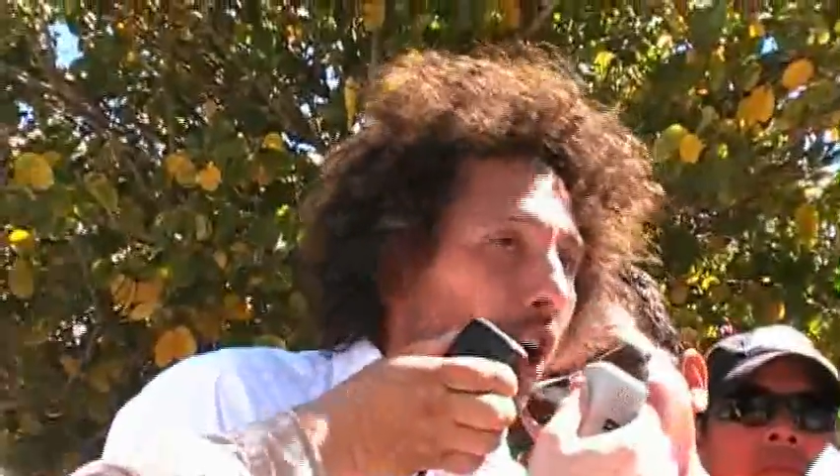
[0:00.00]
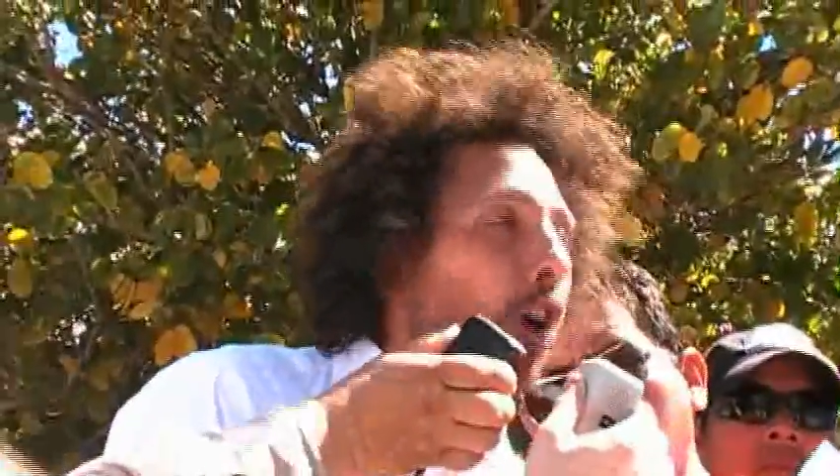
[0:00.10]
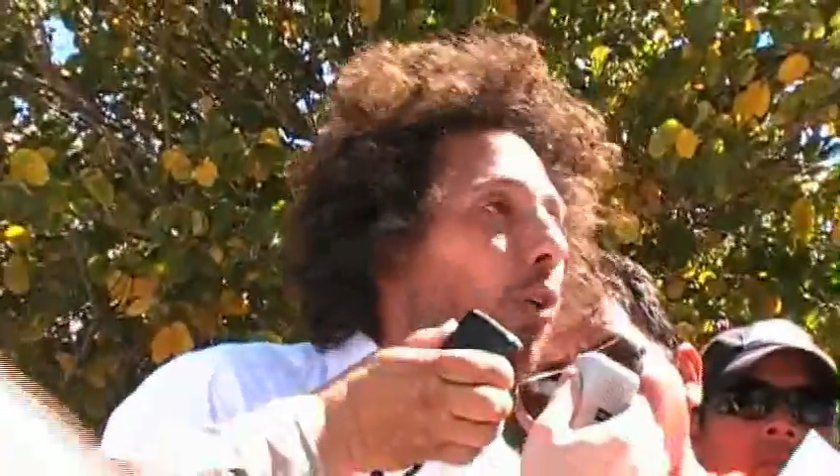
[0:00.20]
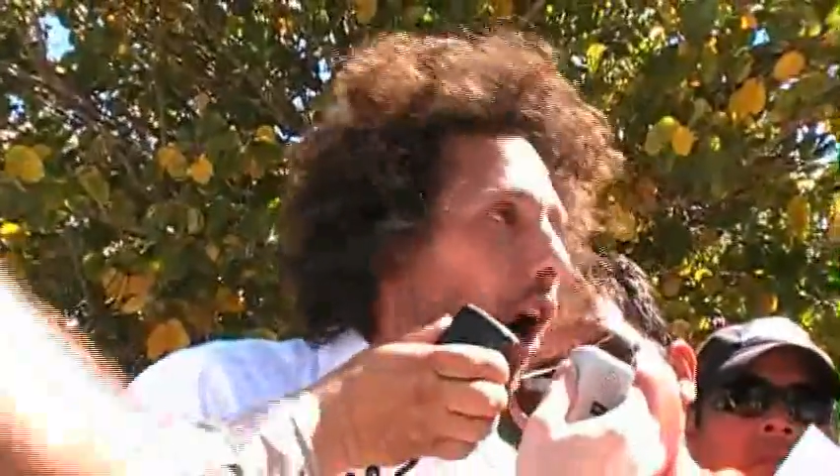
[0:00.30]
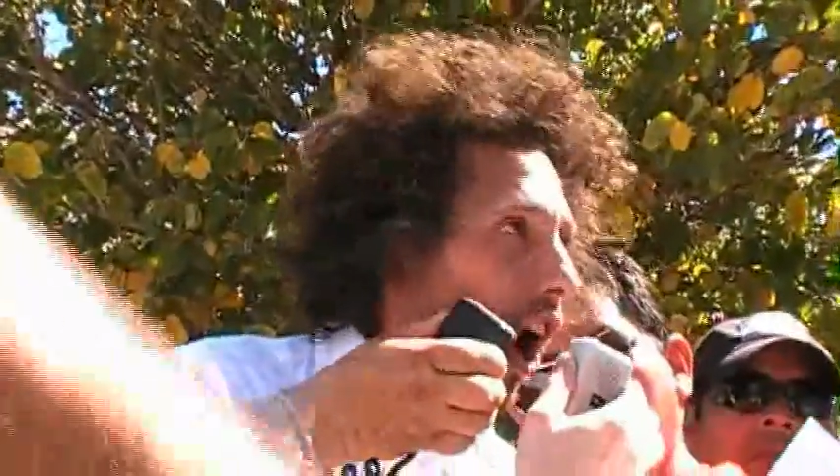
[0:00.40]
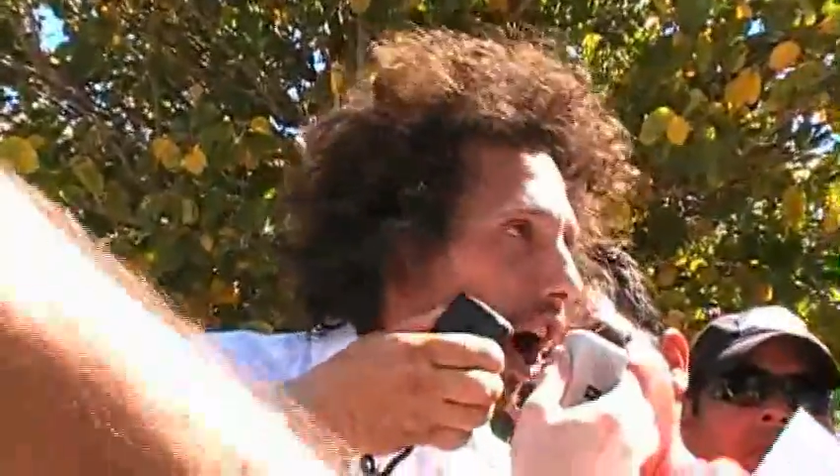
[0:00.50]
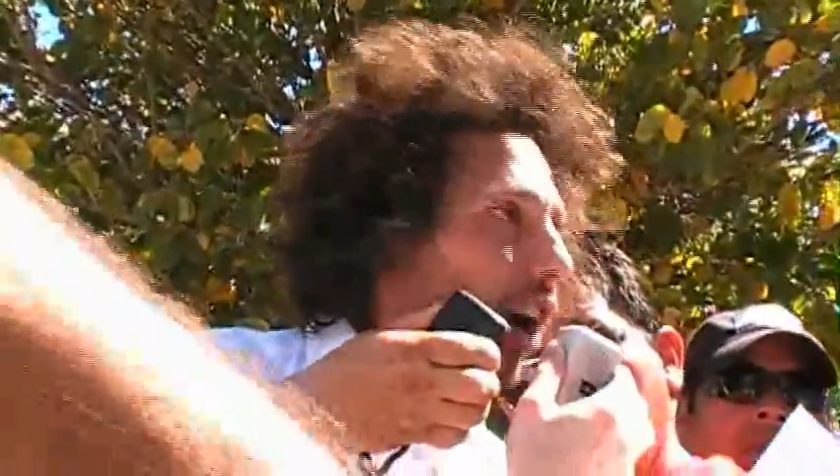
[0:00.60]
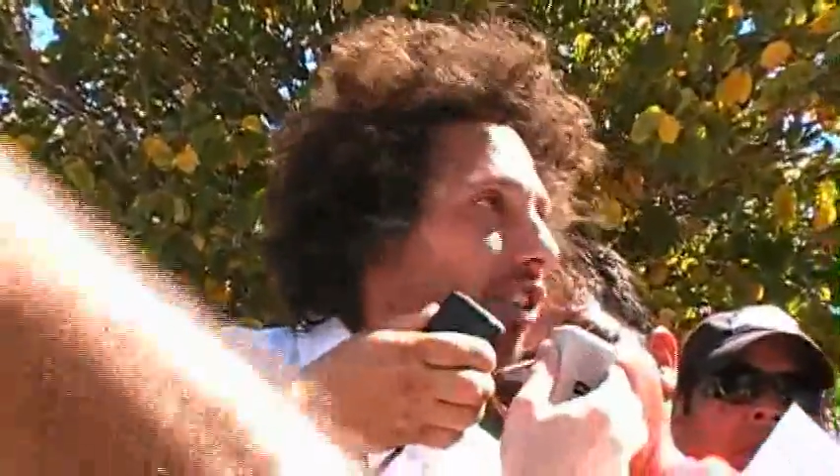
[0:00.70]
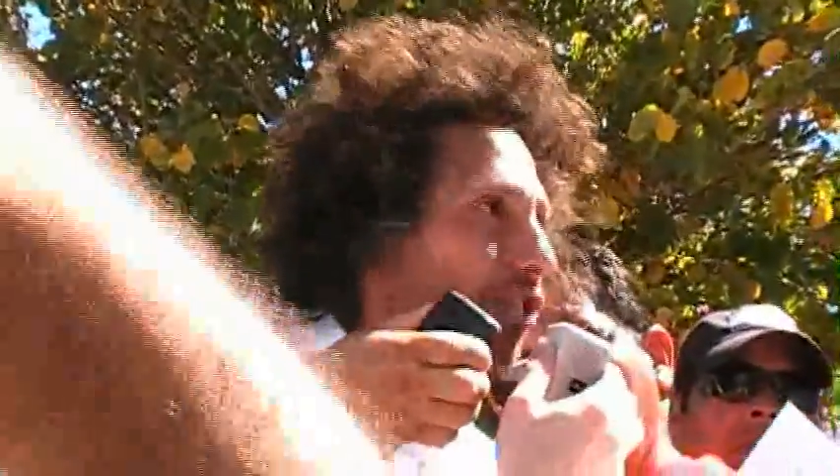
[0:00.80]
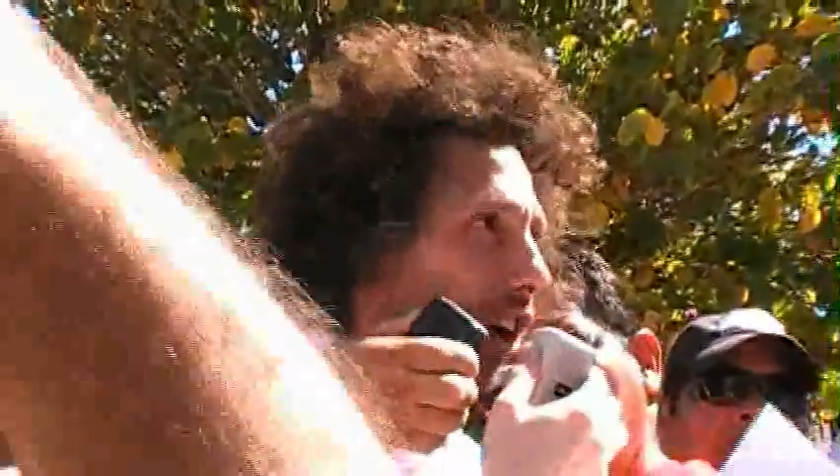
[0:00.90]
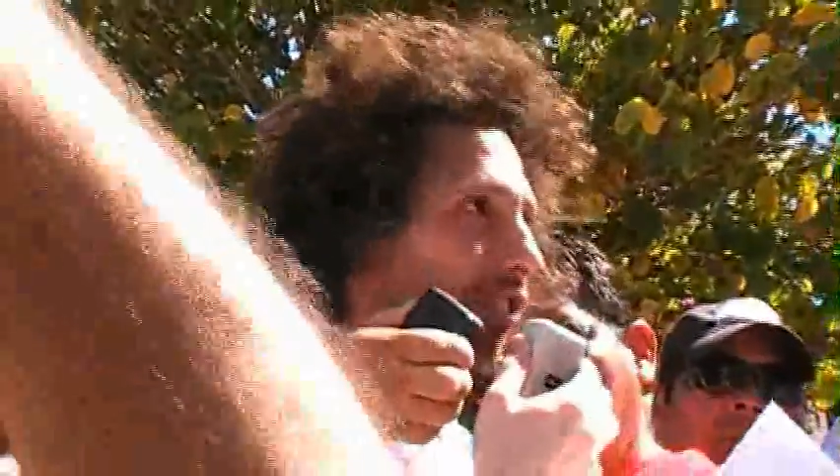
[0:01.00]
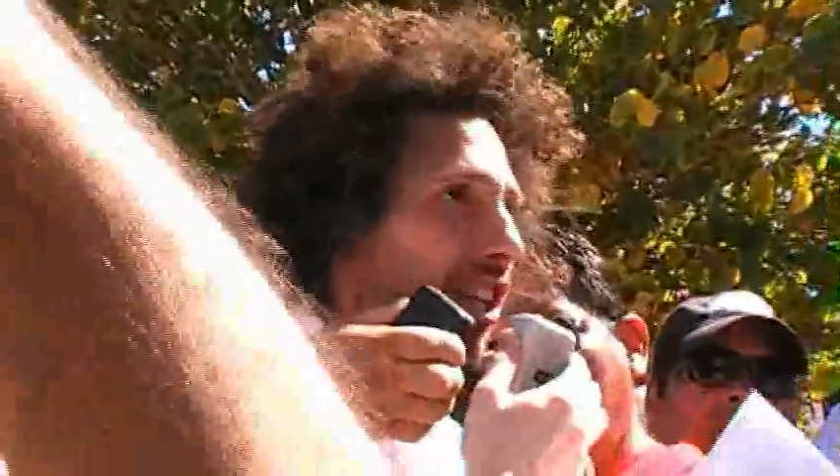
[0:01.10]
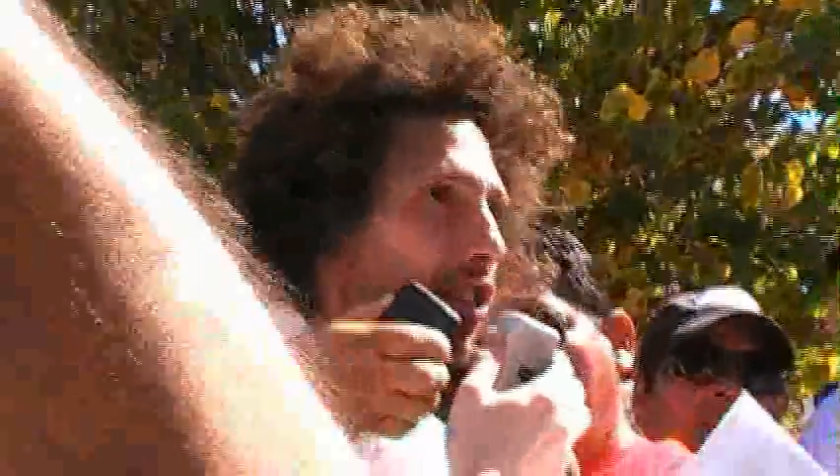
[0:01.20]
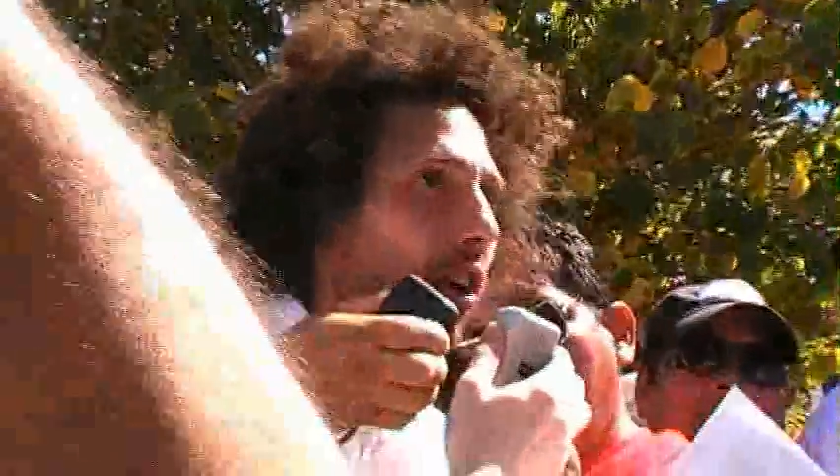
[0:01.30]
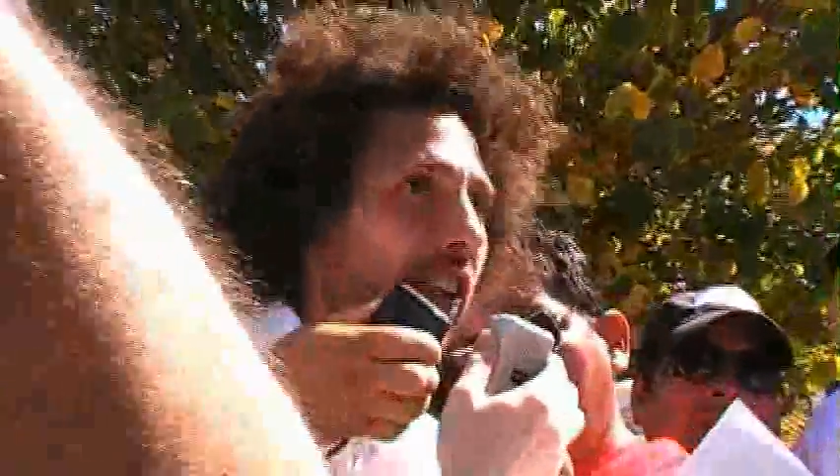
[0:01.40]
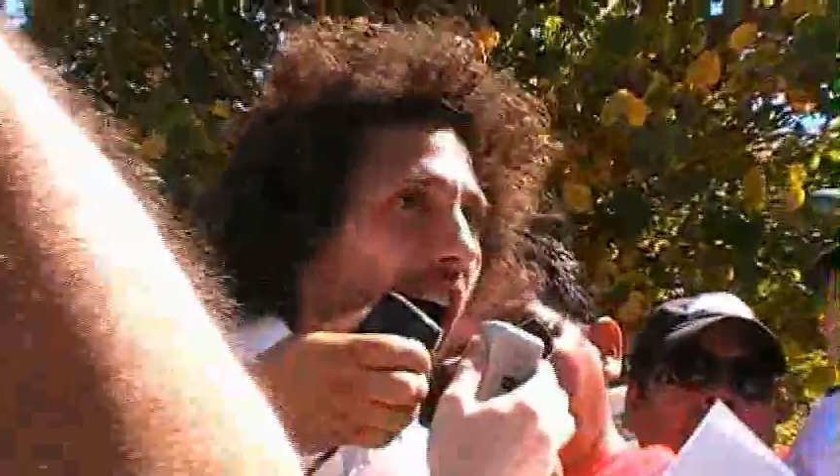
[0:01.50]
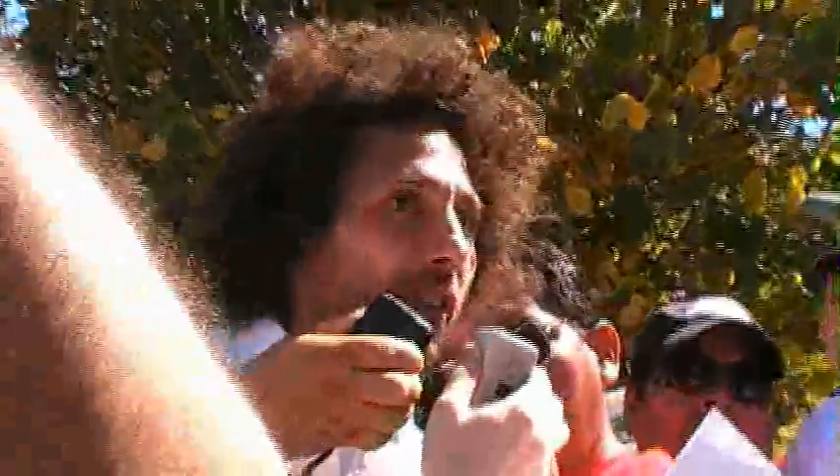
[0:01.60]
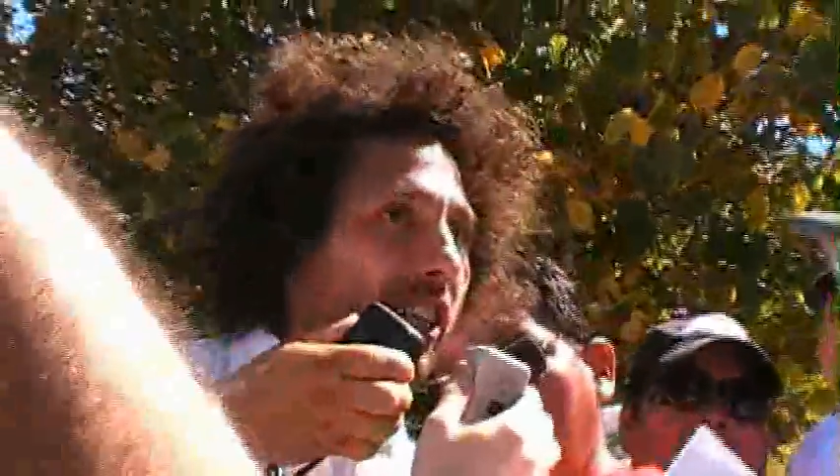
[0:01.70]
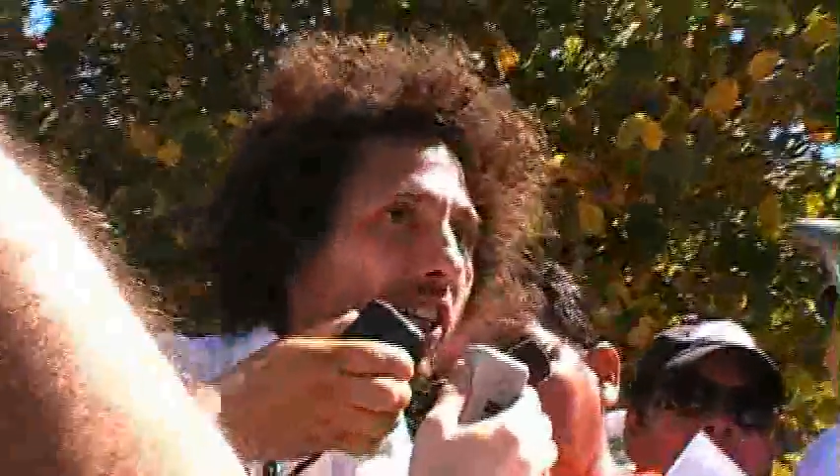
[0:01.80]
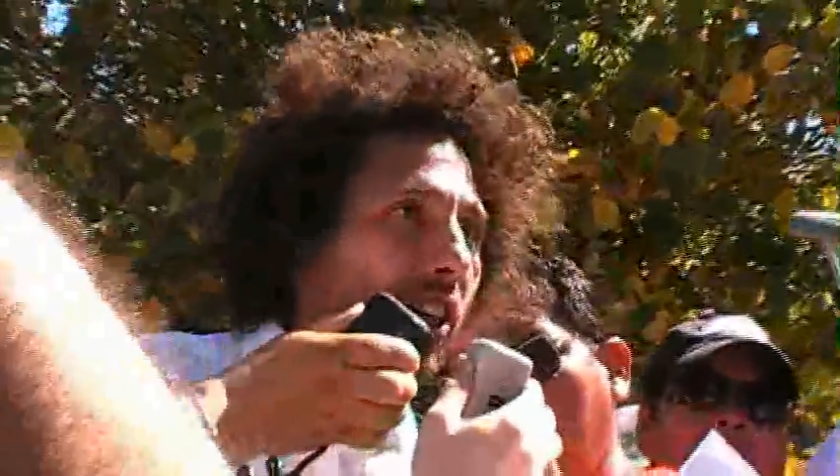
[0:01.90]
who are assaulting your
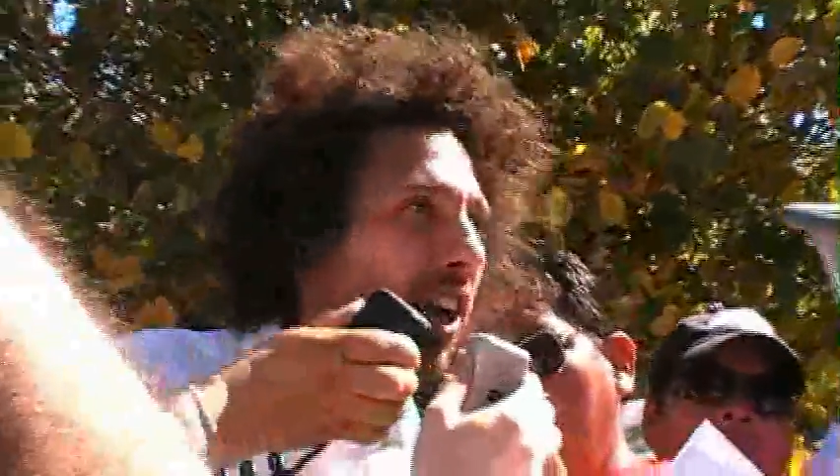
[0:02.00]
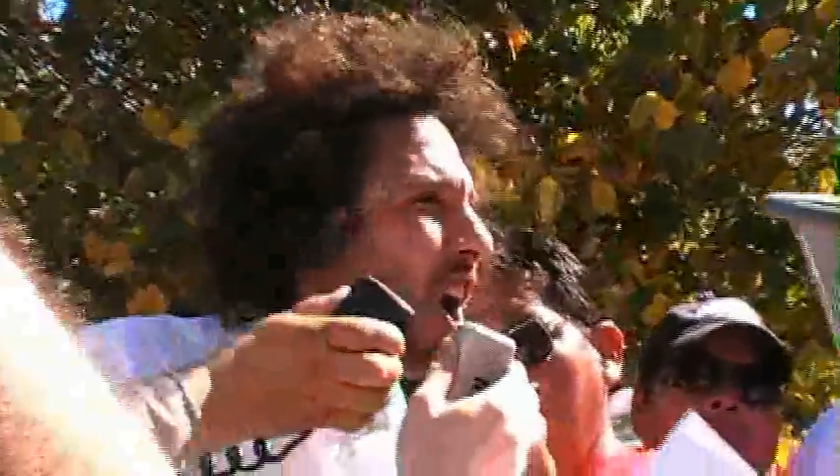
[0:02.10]
livelihood